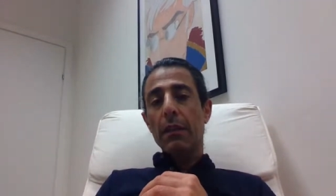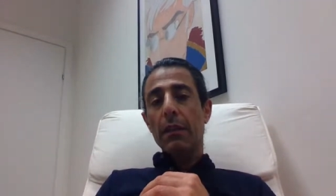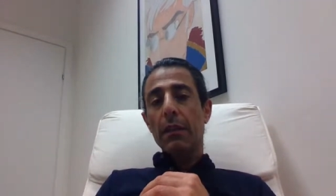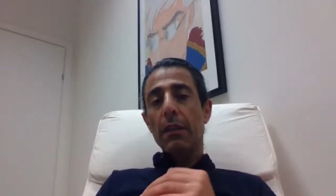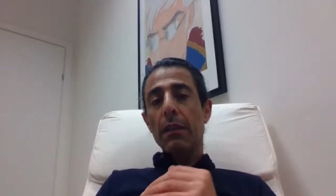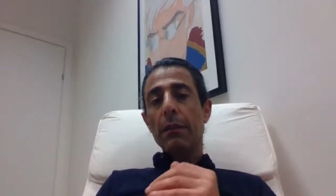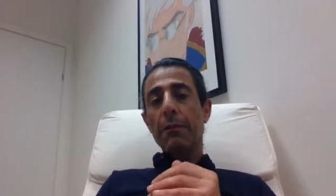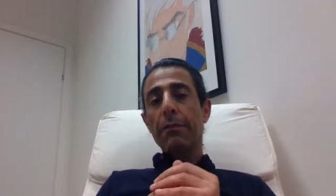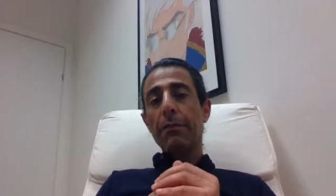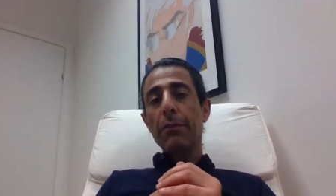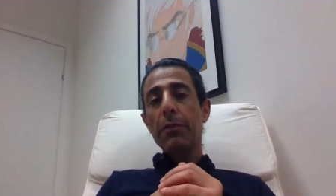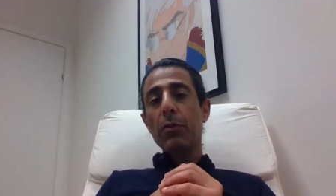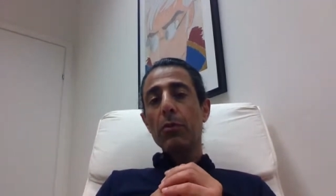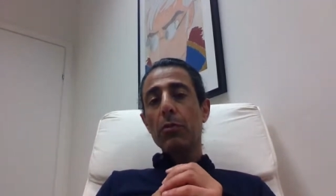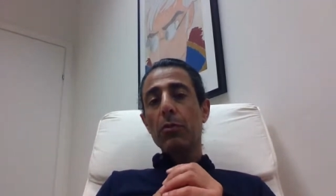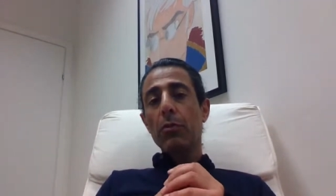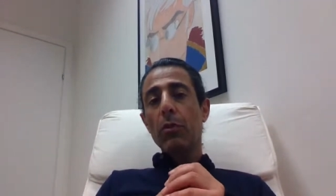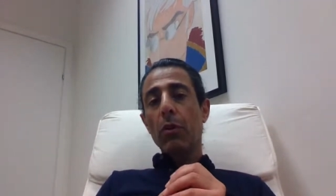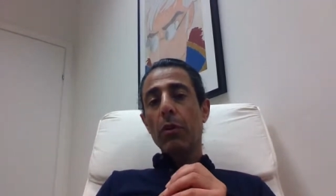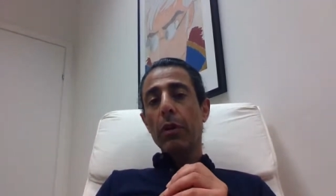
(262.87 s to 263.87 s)
If
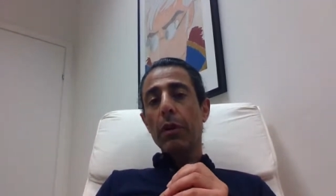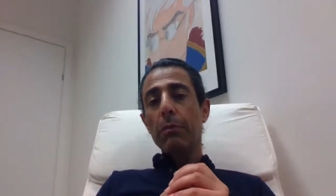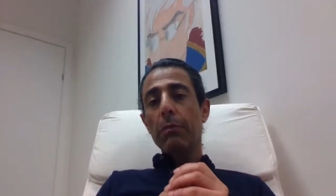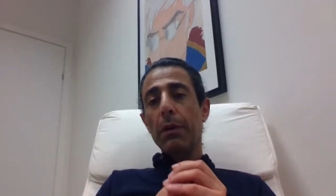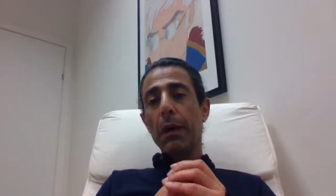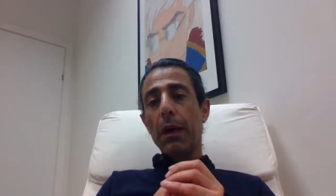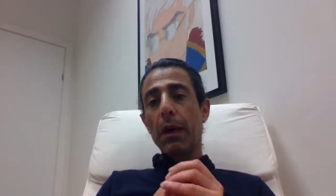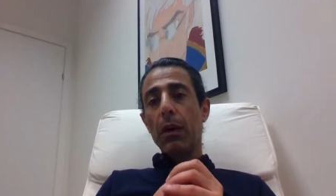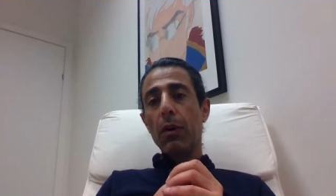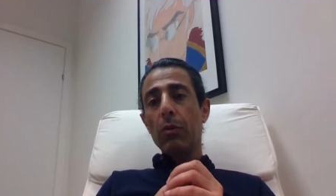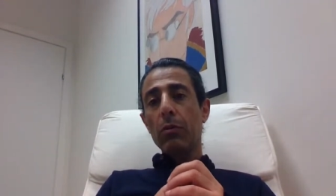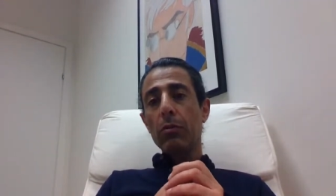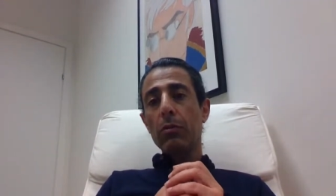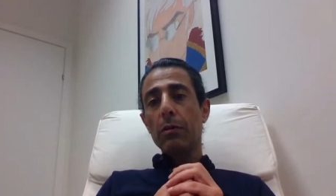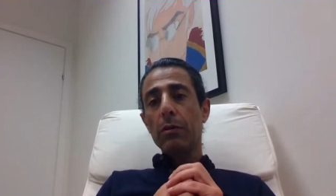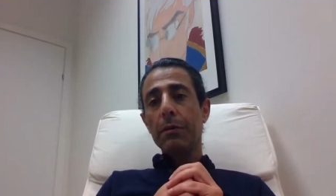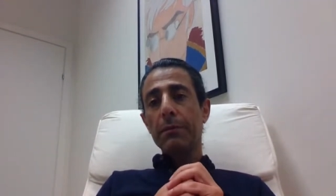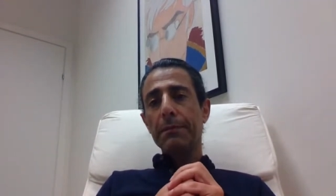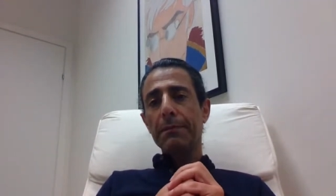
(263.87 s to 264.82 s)
you talk about